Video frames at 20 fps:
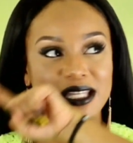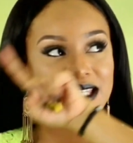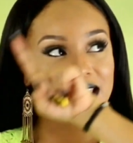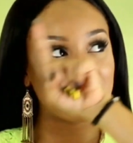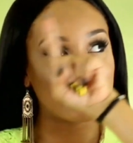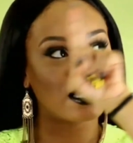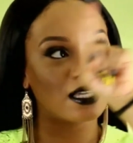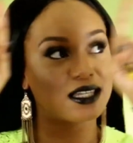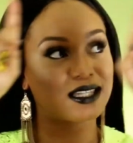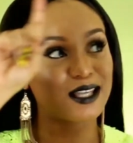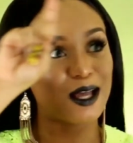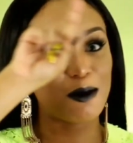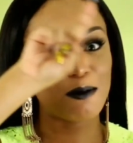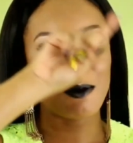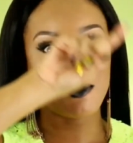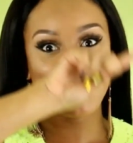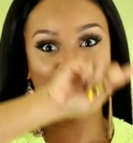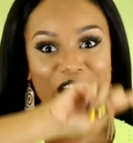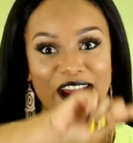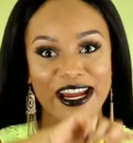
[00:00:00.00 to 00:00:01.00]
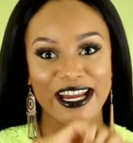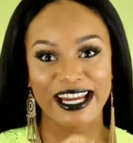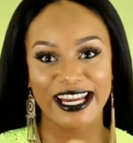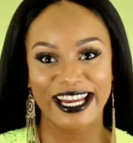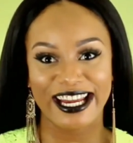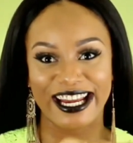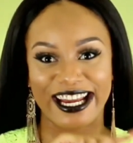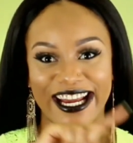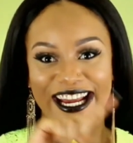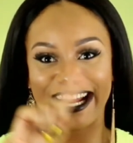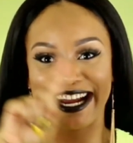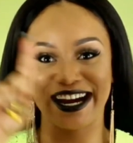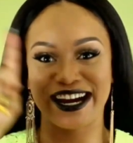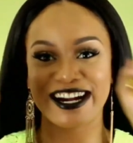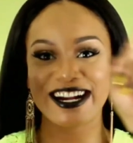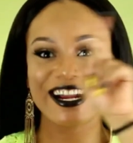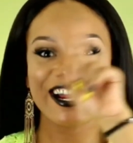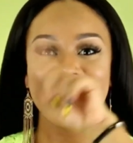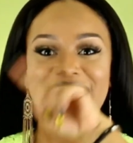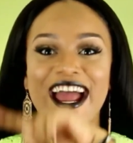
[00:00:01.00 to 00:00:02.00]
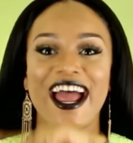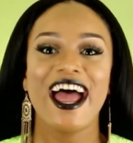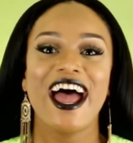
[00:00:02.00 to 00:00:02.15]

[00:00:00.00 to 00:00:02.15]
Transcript: seeing somewhere here,